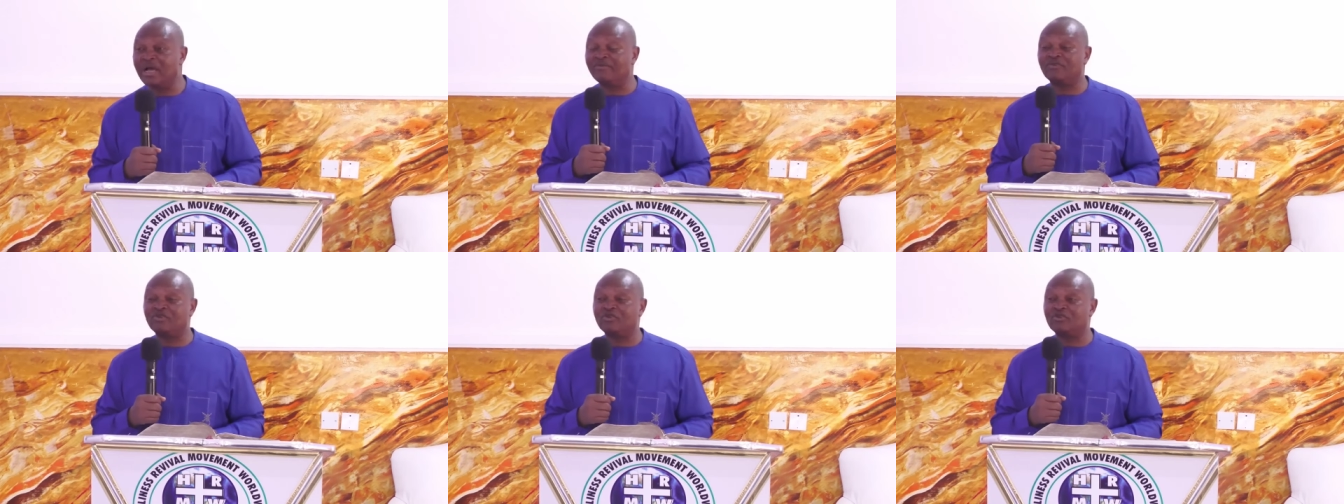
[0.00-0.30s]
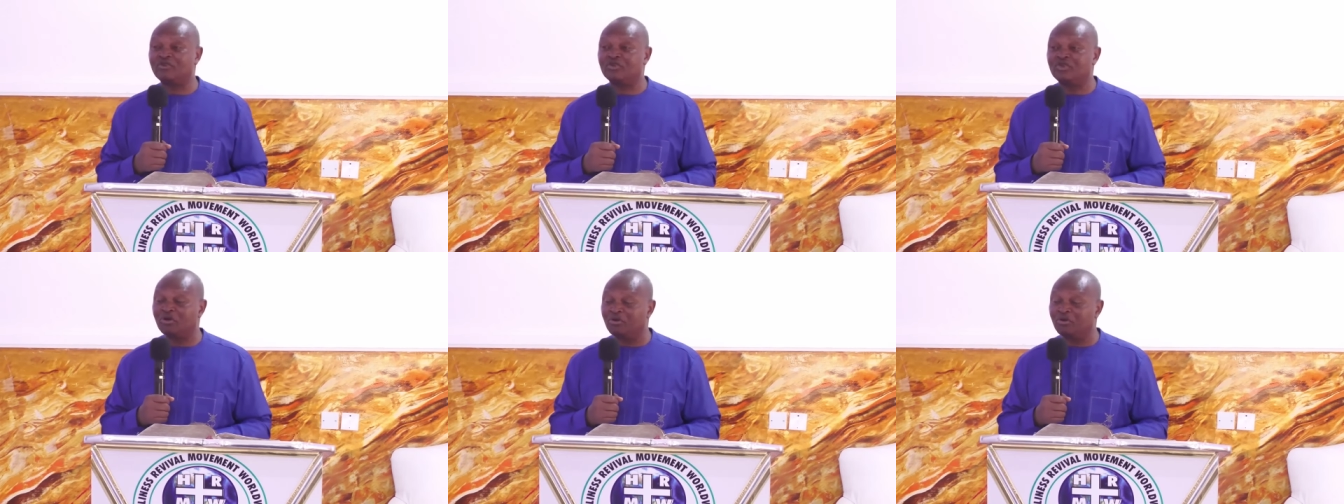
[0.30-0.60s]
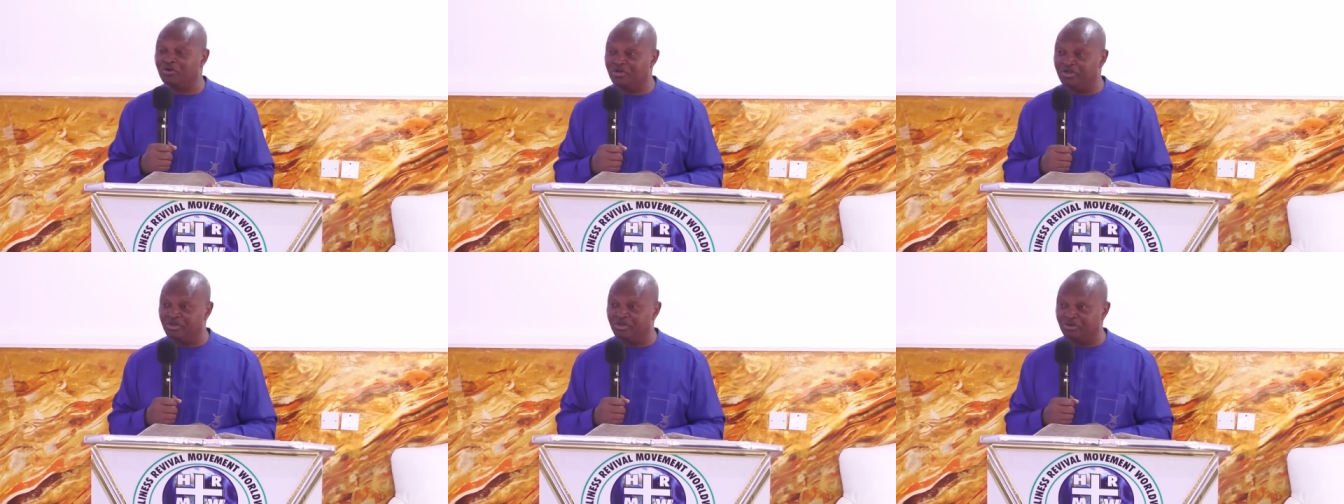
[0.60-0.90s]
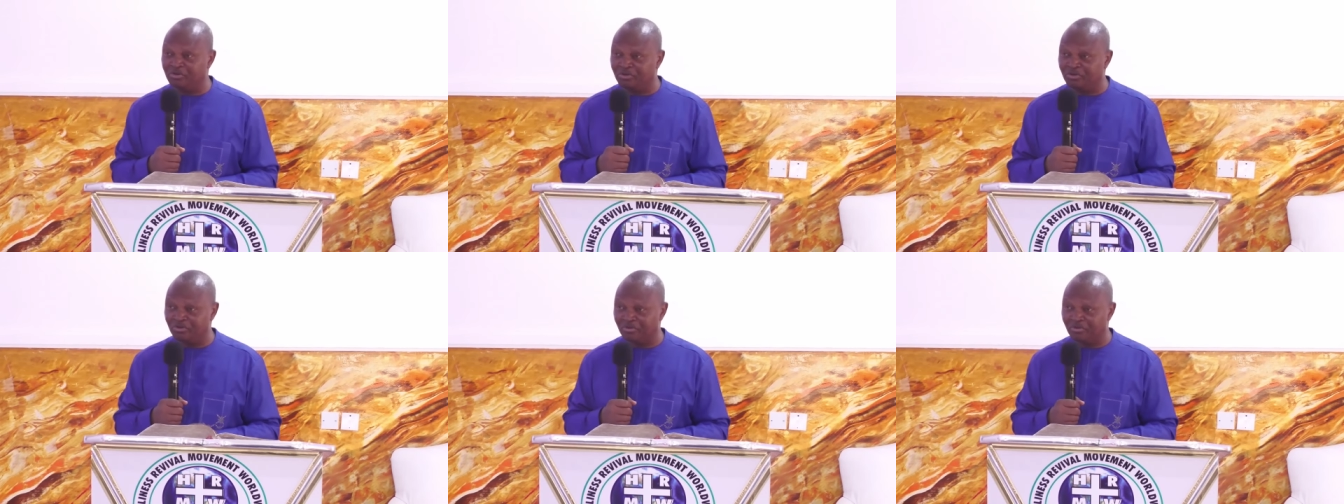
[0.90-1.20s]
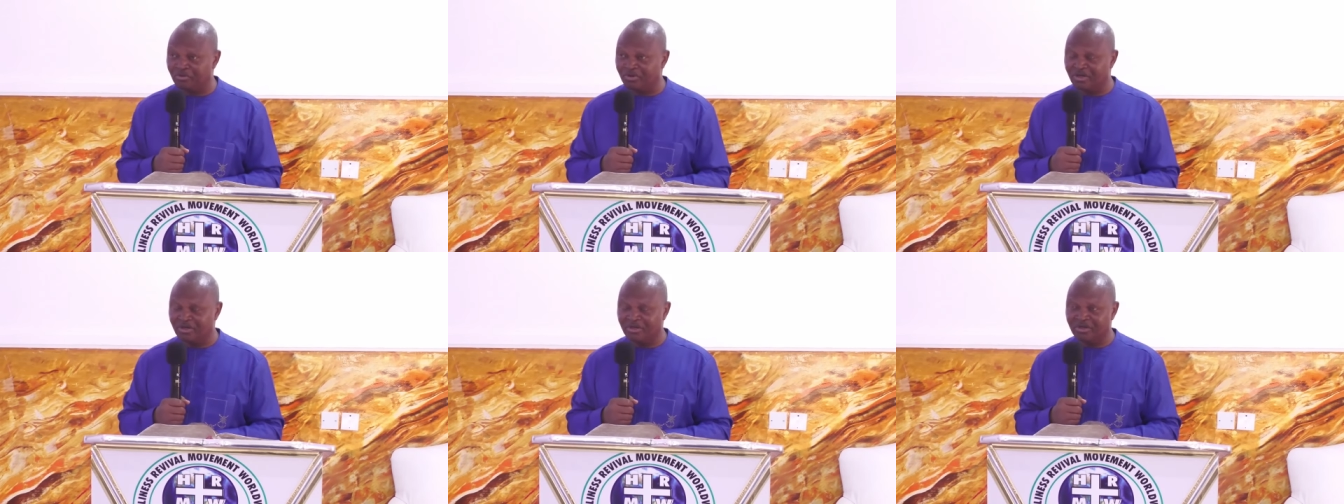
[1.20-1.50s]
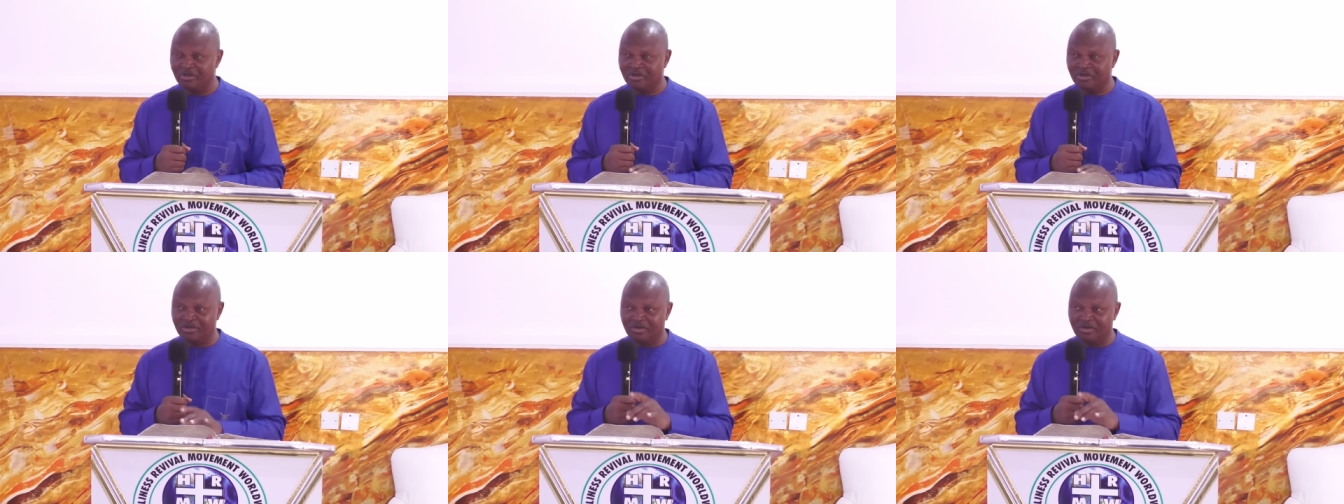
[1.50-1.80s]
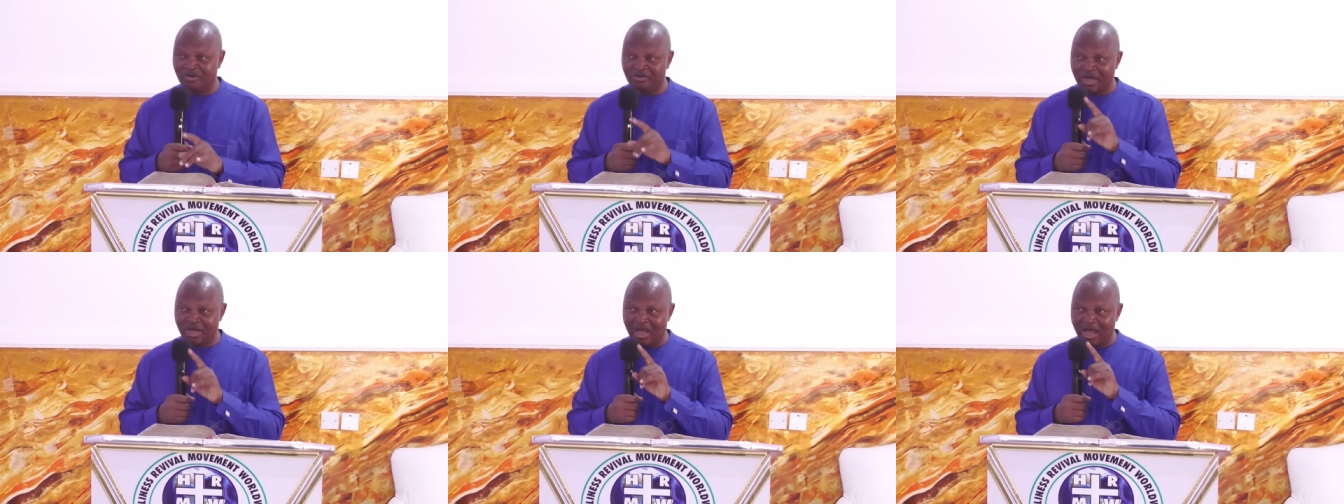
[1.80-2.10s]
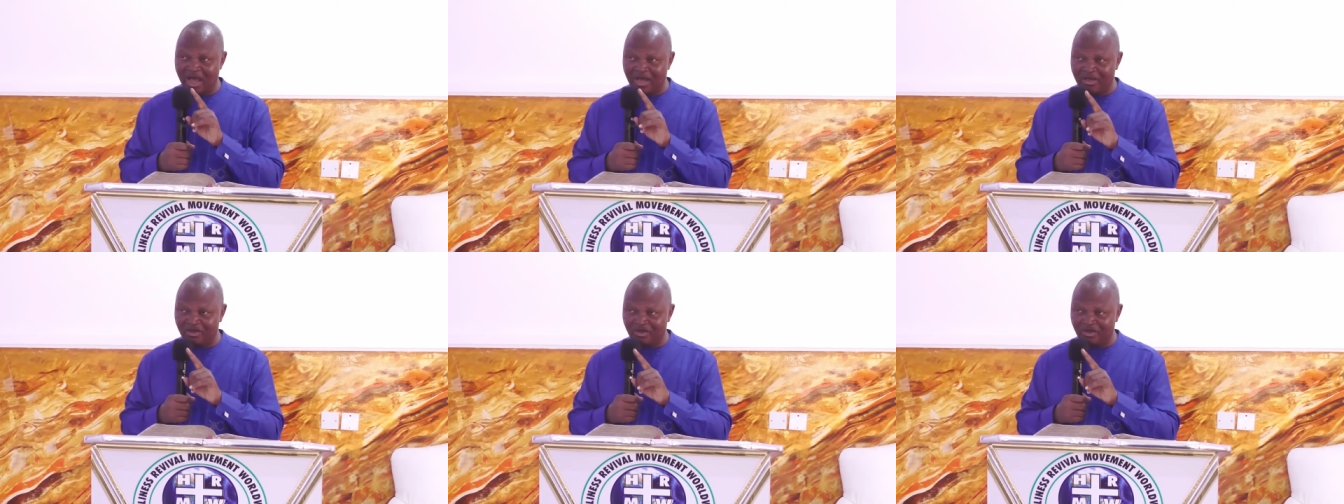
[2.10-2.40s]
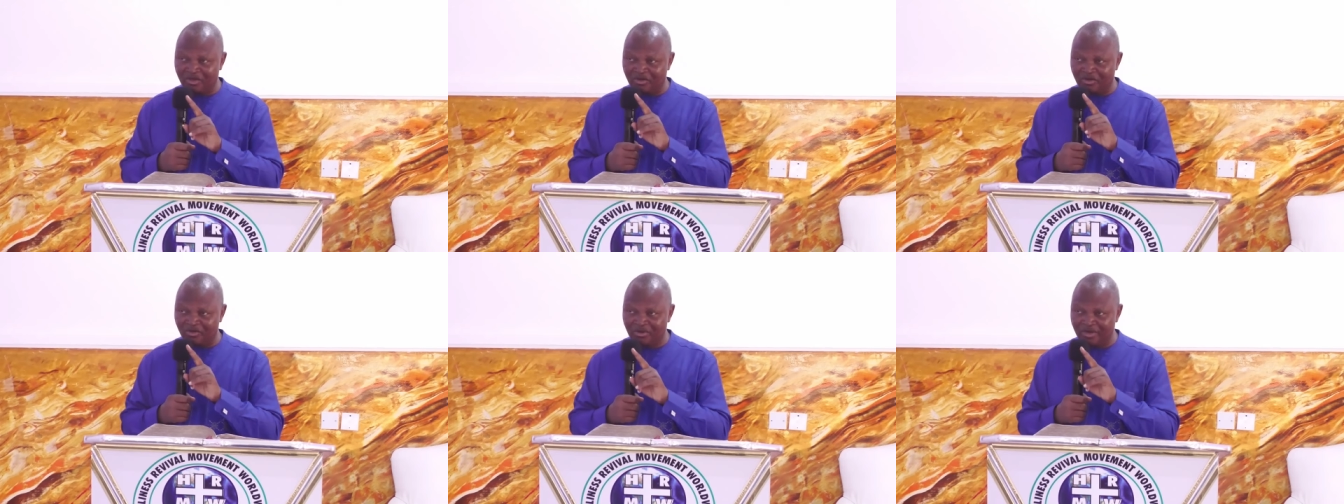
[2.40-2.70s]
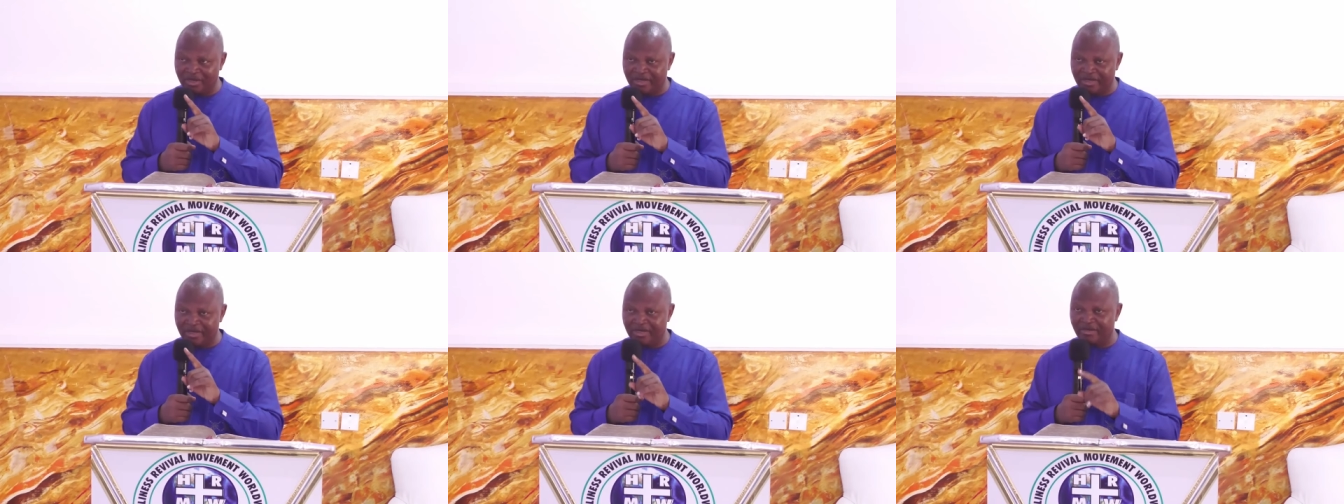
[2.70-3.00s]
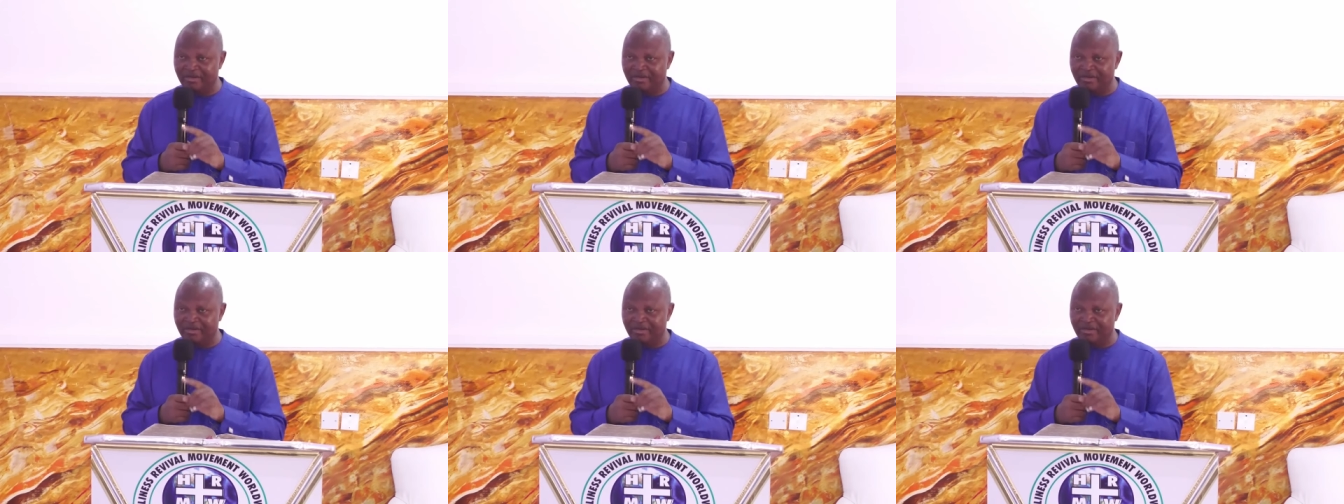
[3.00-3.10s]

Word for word: shown you, don't argue again.